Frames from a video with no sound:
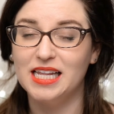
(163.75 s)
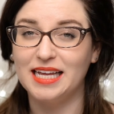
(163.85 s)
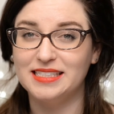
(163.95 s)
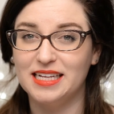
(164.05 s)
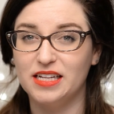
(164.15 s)

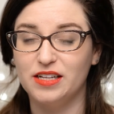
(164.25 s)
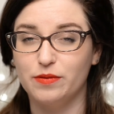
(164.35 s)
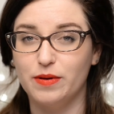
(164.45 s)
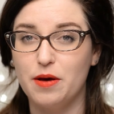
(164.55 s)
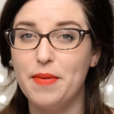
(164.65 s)
lasted a little
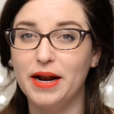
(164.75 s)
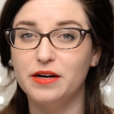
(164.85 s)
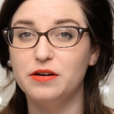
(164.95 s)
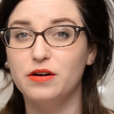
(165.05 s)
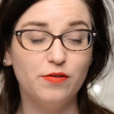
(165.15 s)
bit
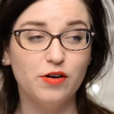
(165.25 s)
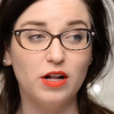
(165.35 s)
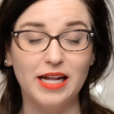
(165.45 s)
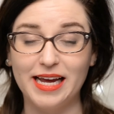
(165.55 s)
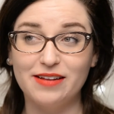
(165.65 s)
better.
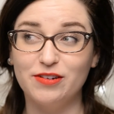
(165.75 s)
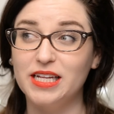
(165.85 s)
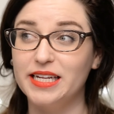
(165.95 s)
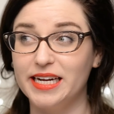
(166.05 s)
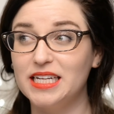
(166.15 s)
Overall, I
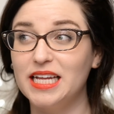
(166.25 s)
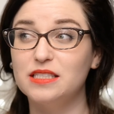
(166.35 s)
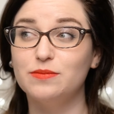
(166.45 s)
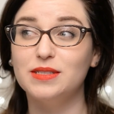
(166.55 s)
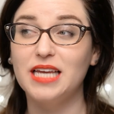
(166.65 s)
really like
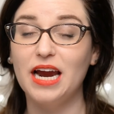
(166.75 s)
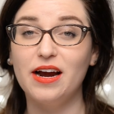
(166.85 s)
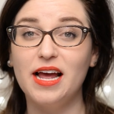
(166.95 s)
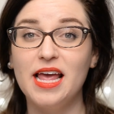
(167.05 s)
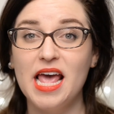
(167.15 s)
this mascara